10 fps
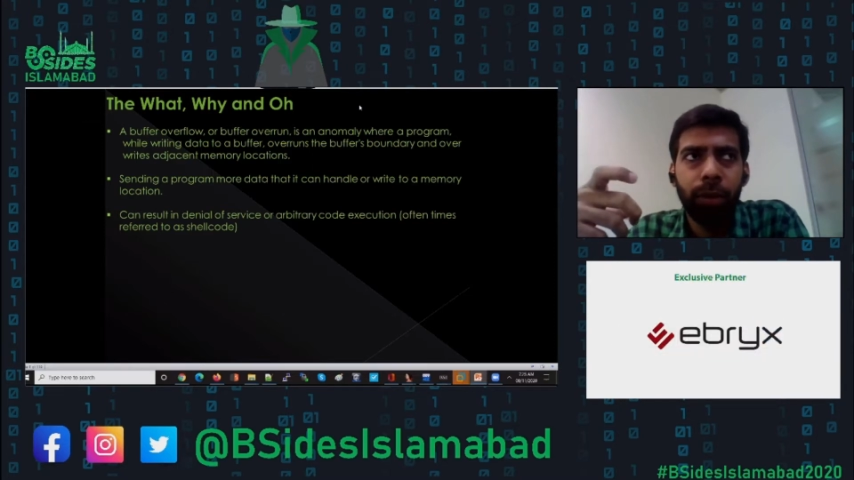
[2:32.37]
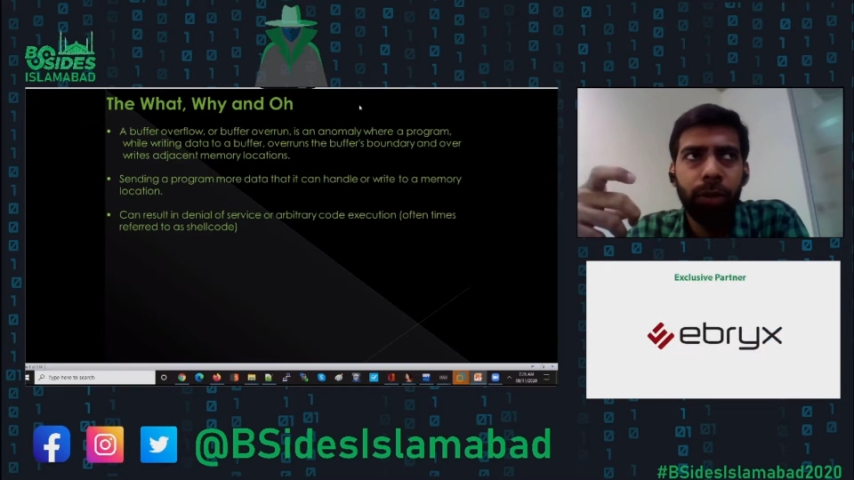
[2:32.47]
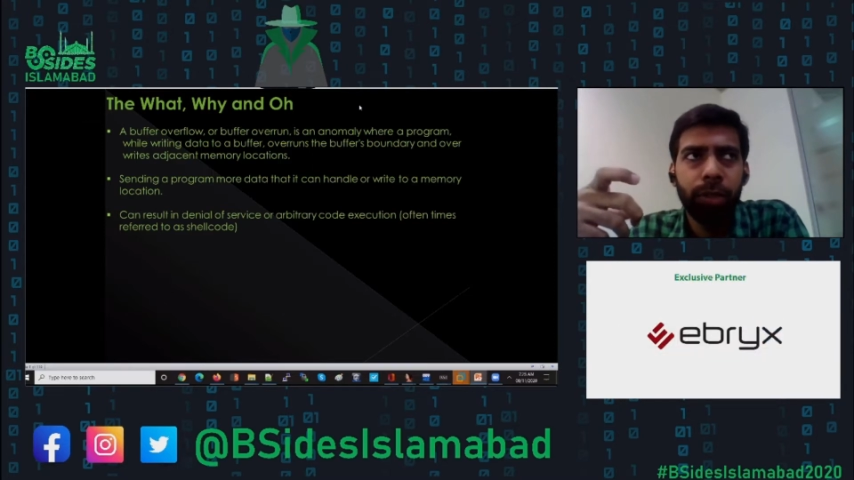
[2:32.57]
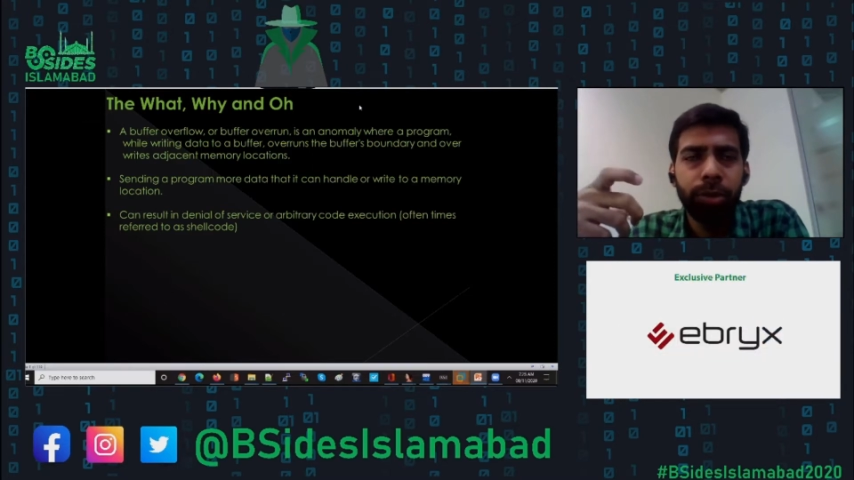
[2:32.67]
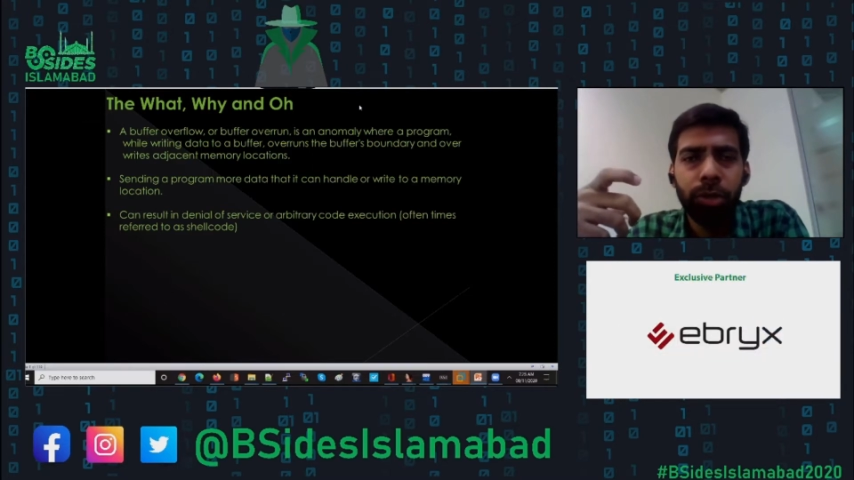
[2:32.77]

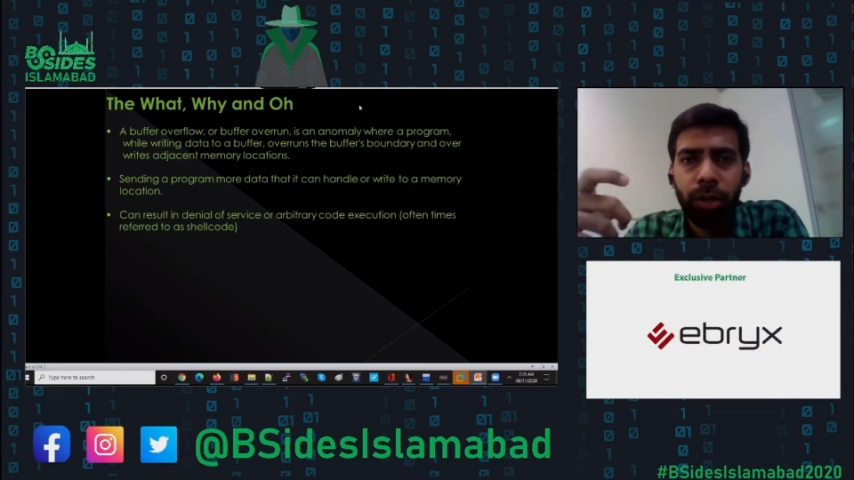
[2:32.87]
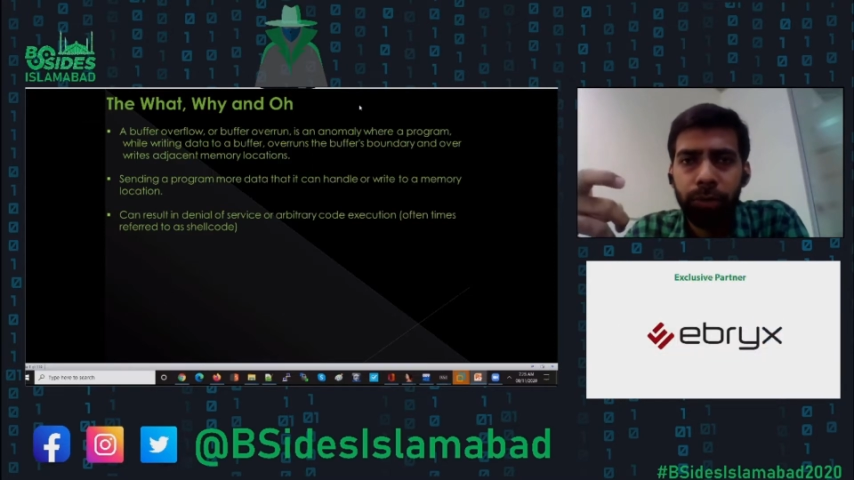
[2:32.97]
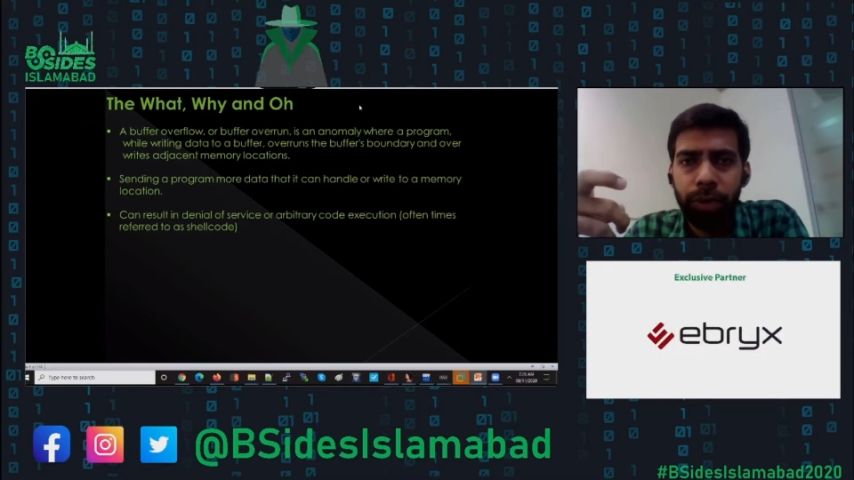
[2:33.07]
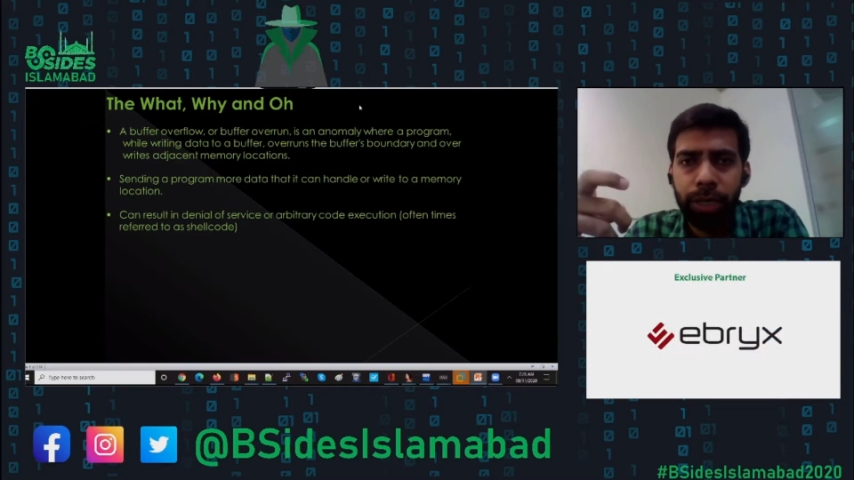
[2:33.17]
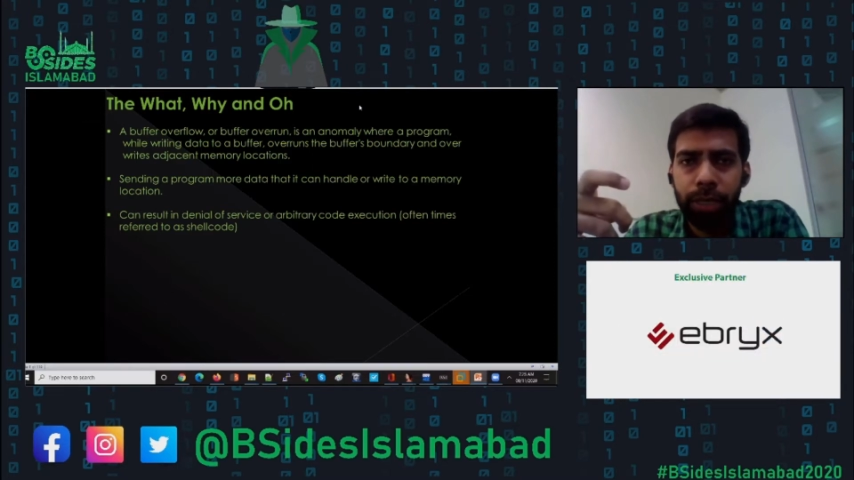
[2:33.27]
or some sort
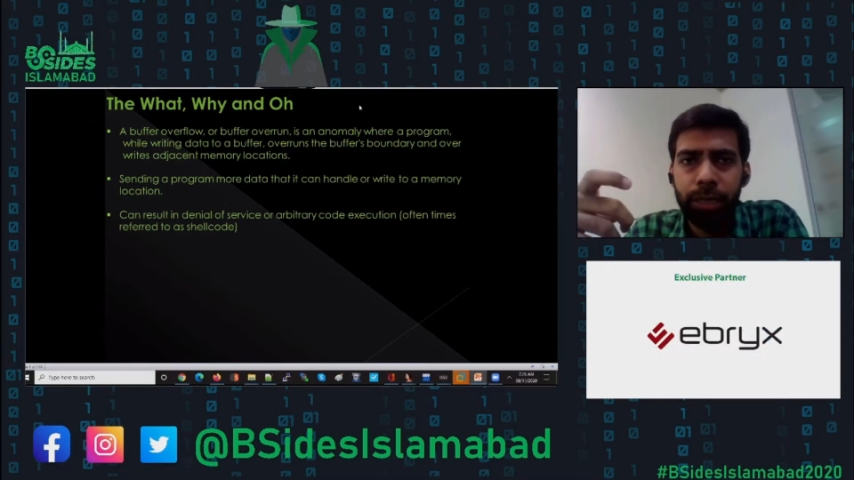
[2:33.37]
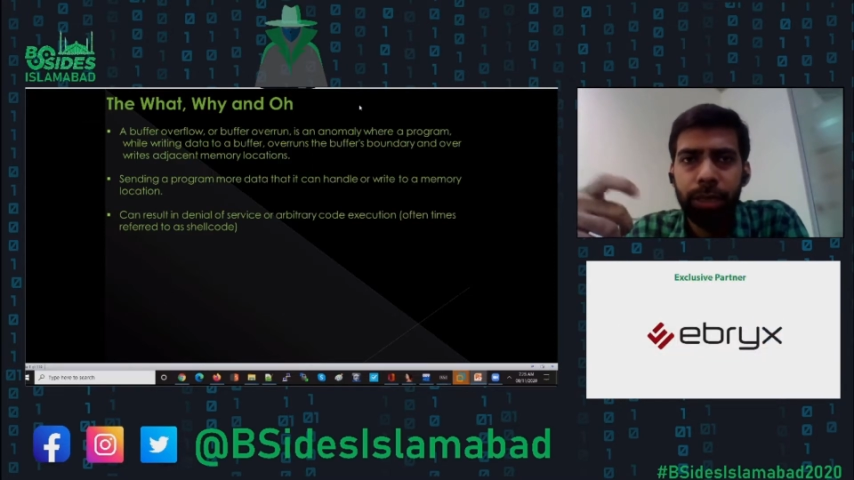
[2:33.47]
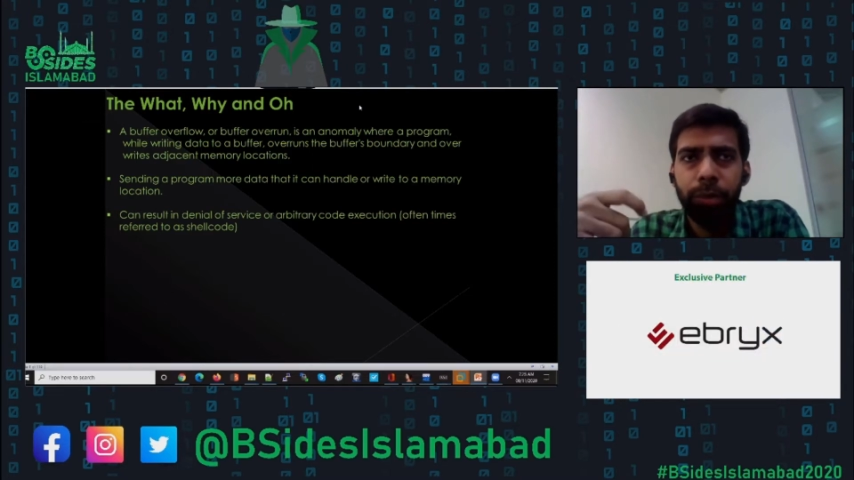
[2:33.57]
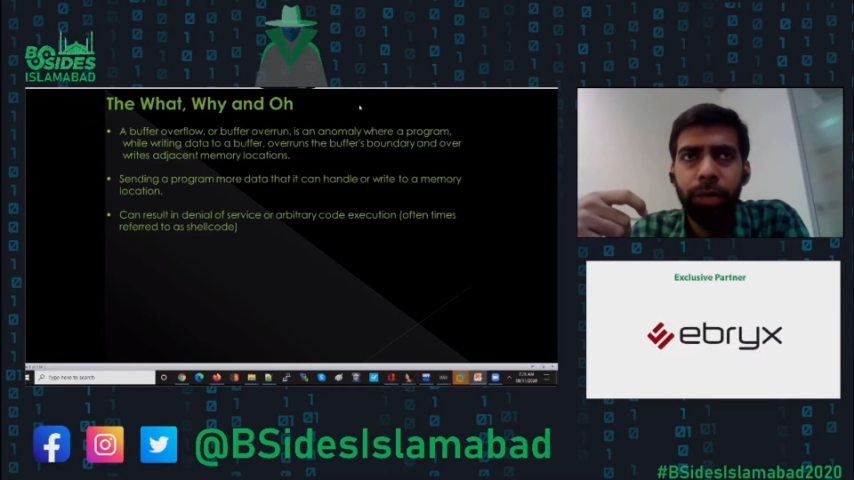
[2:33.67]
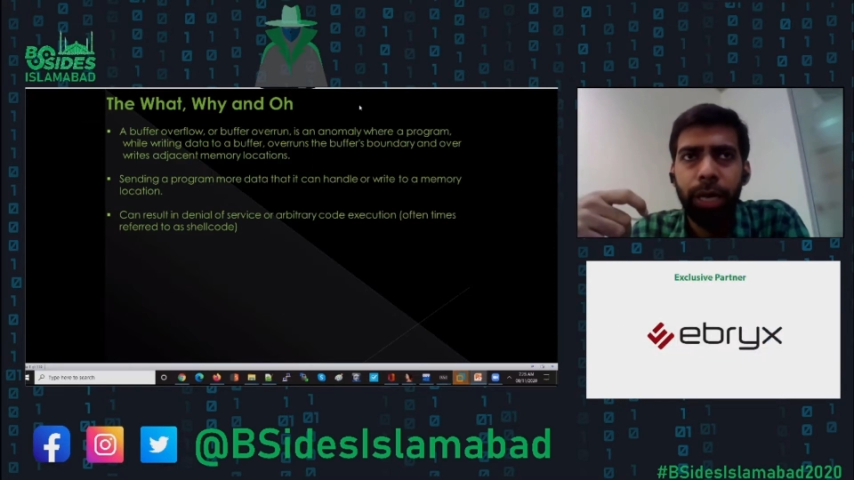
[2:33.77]
of data
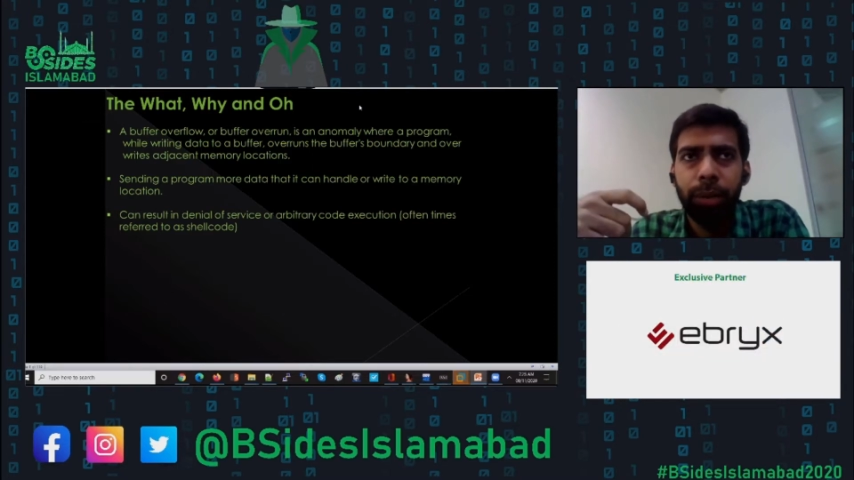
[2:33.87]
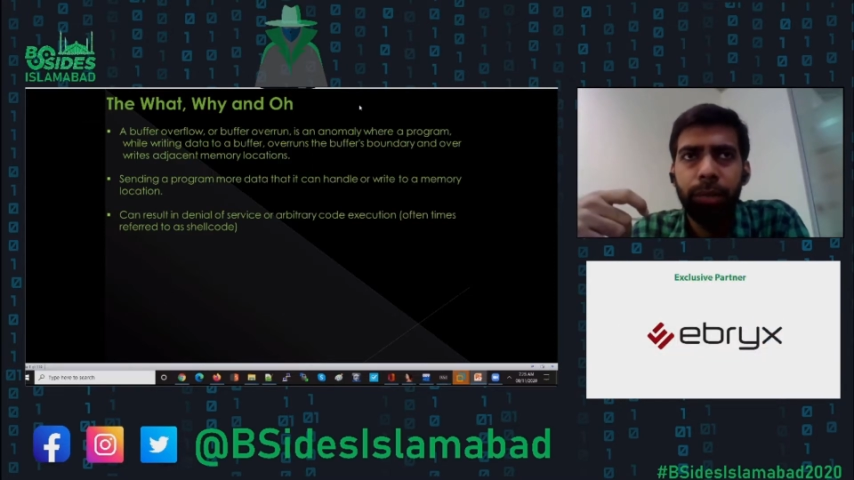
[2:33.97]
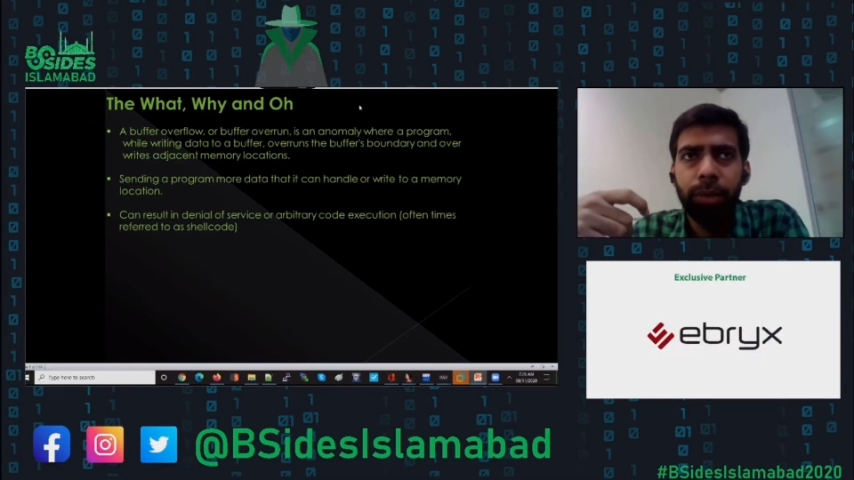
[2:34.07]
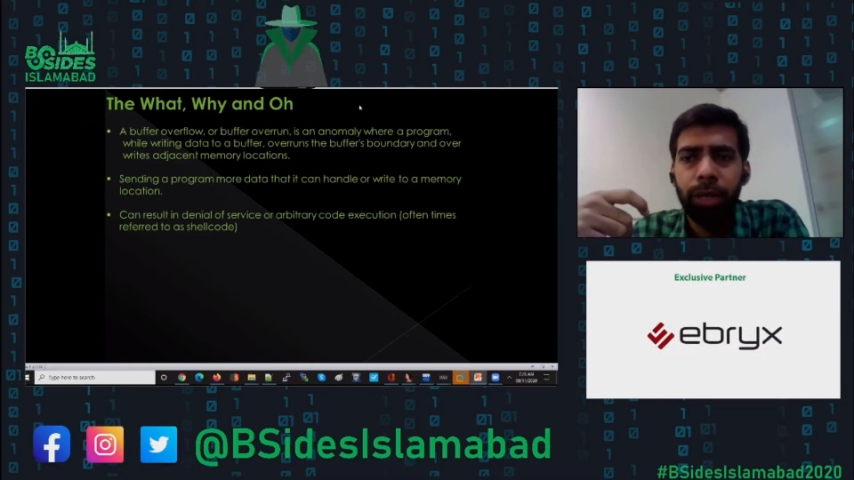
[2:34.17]
that program